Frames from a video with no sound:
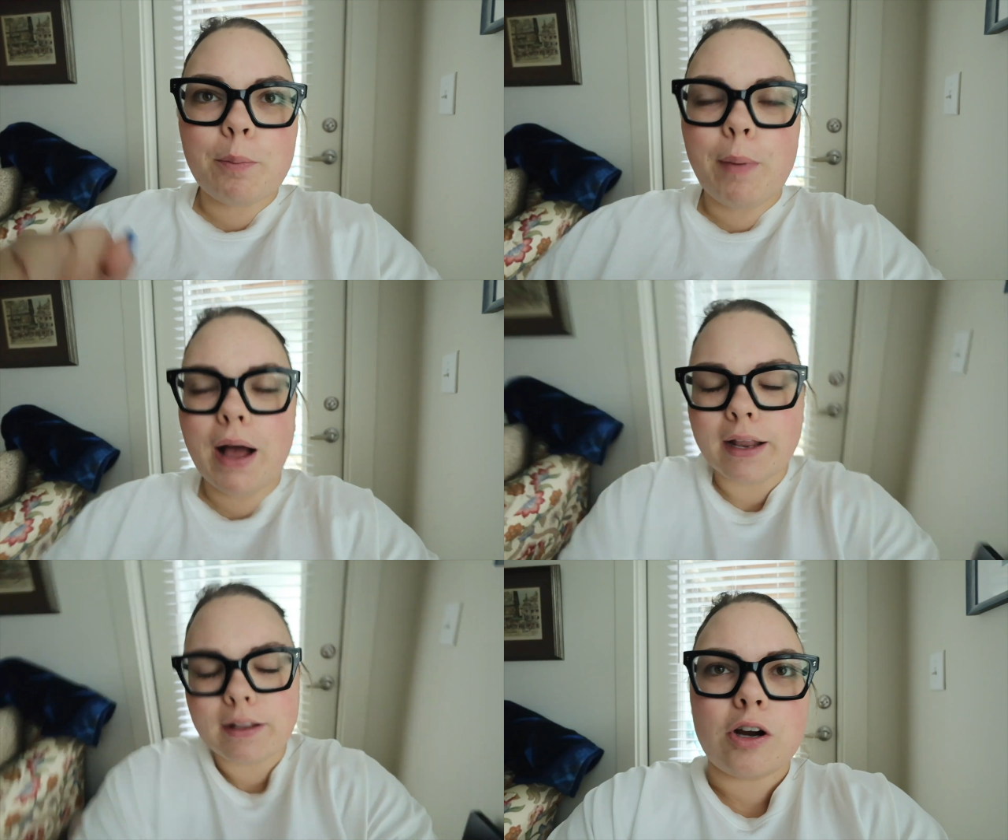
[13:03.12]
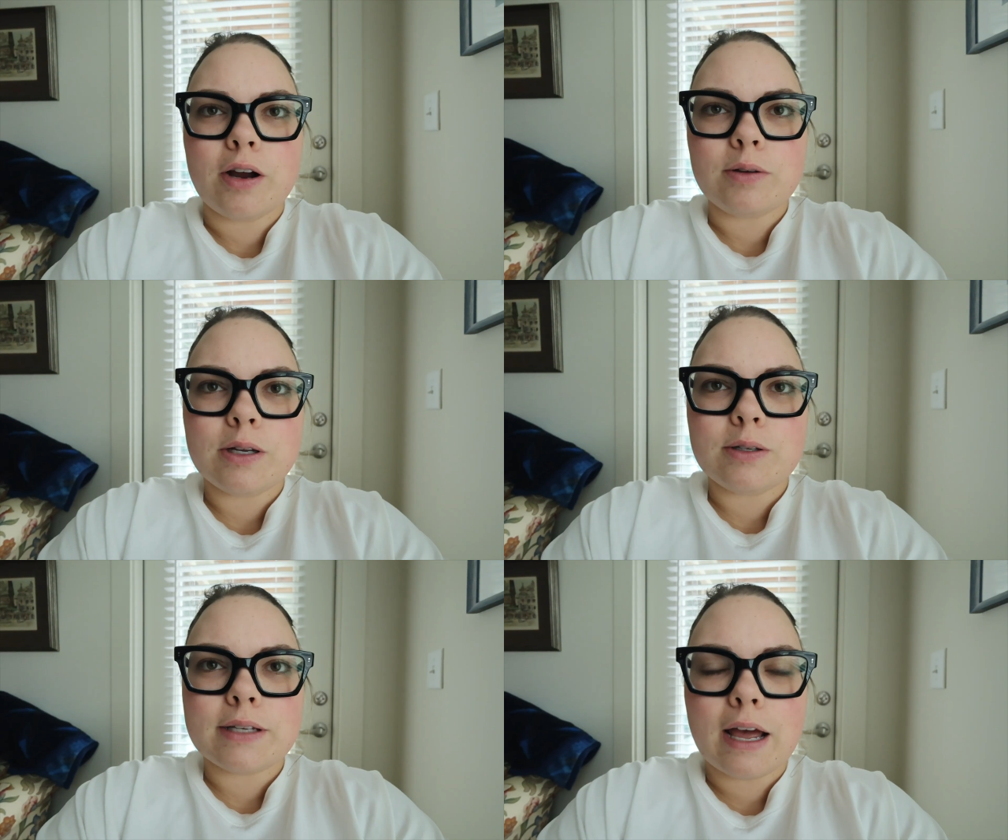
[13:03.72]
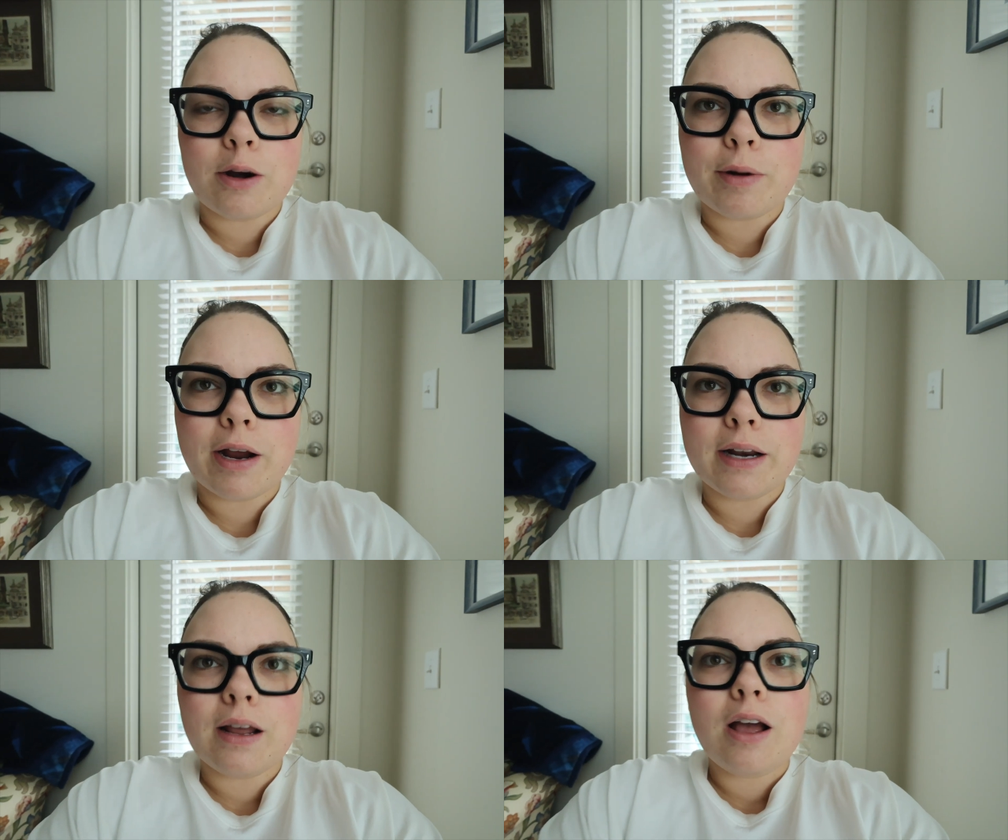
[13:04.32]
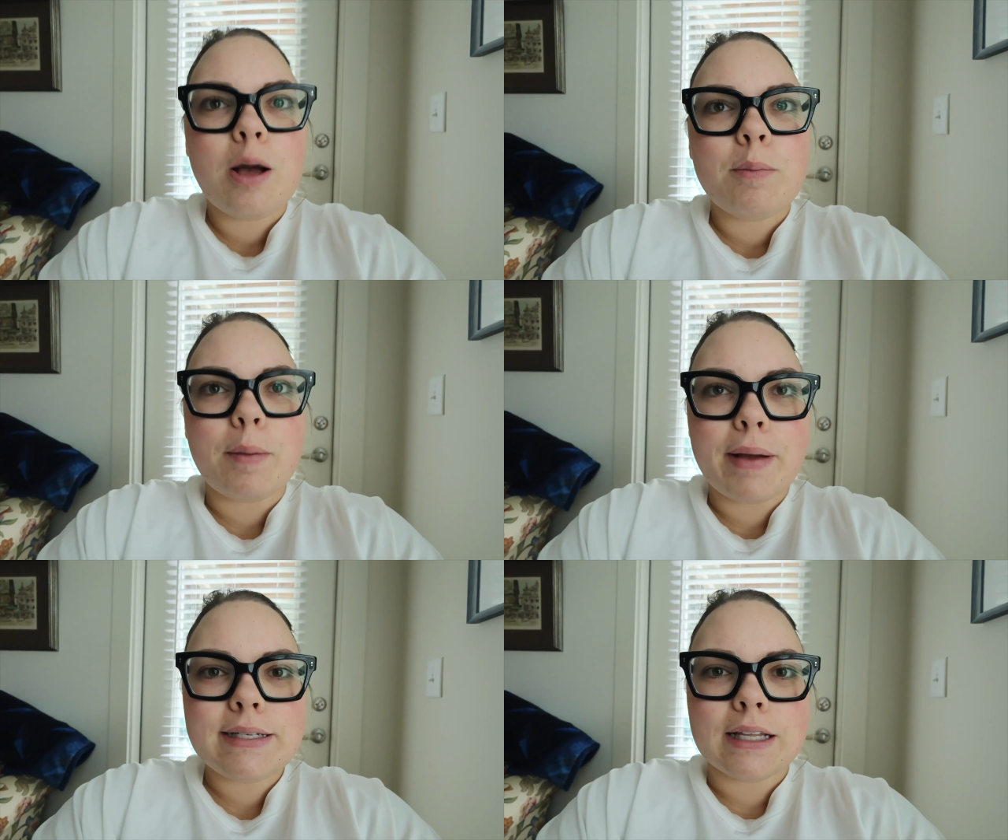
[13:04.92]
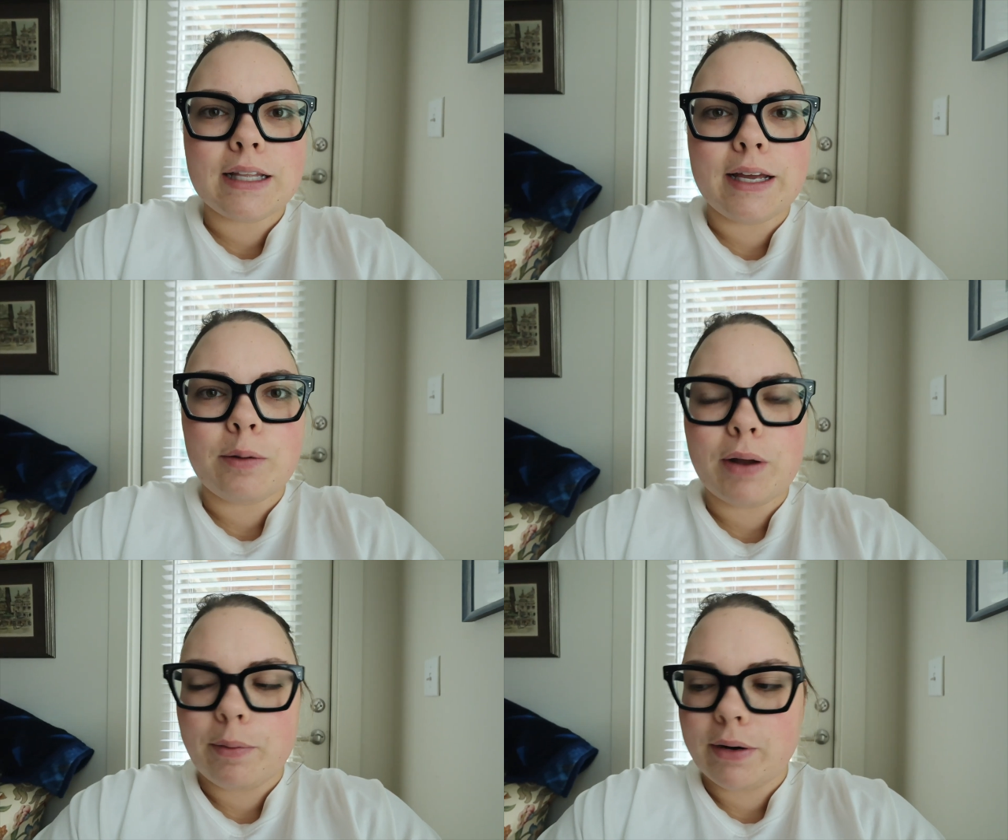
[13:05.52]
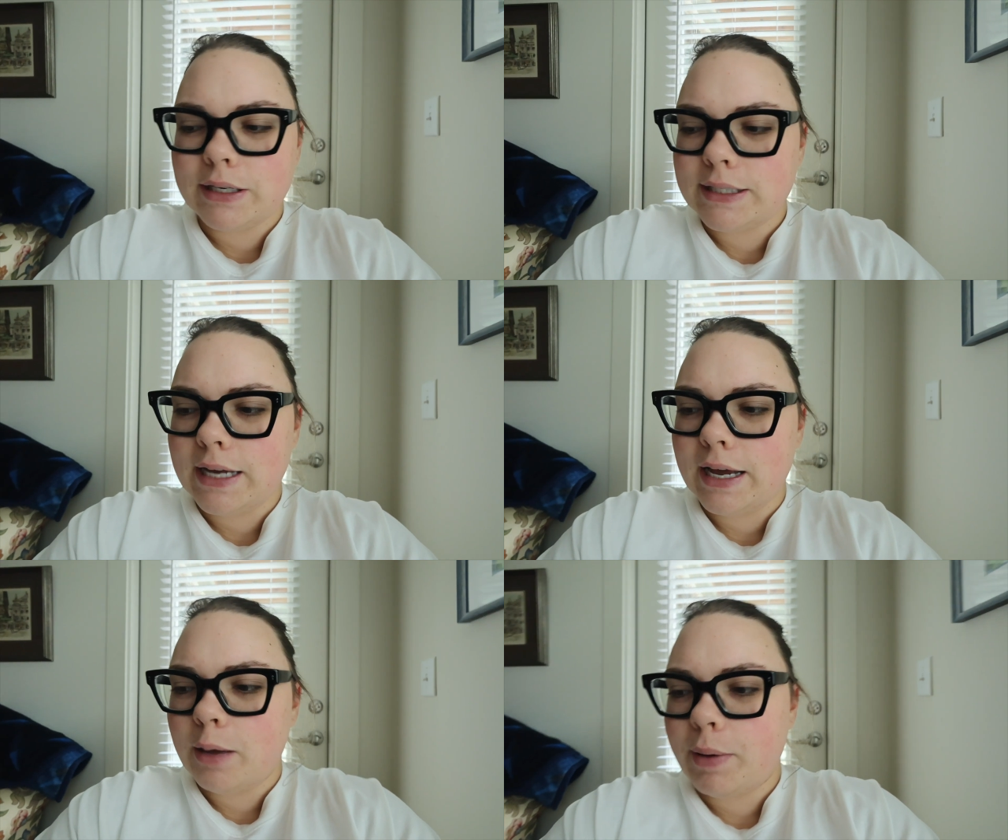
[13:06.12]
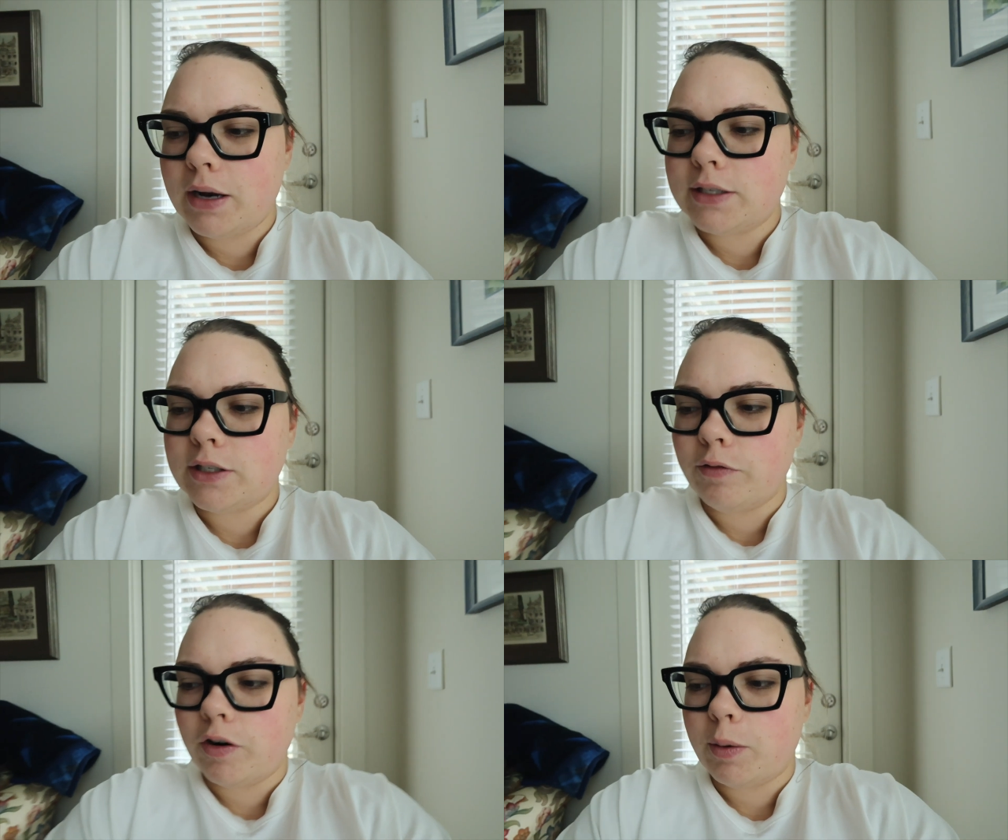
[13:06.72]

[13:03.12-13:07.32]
But sorry, I was so scatterbrained. But basically what I wanted to say about it so far,